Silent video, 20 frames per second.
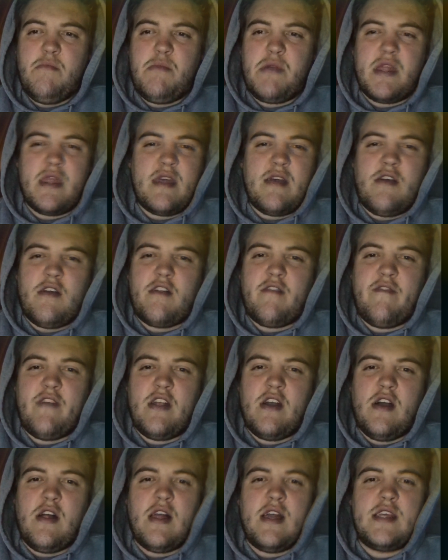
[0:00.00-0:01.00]
at the heart of it
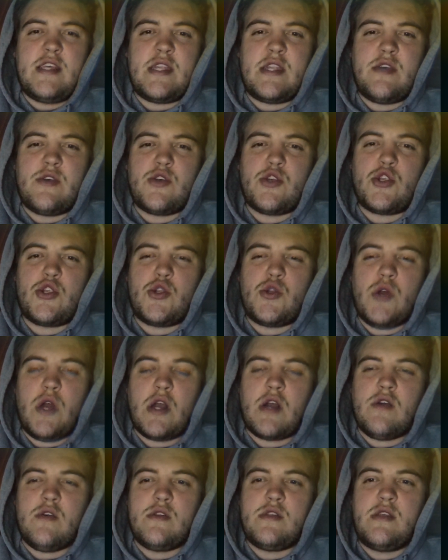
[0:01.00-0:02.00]
all, I still
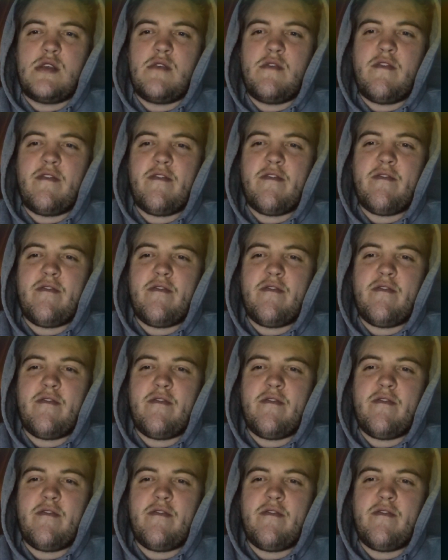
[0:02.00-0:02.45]
struggle to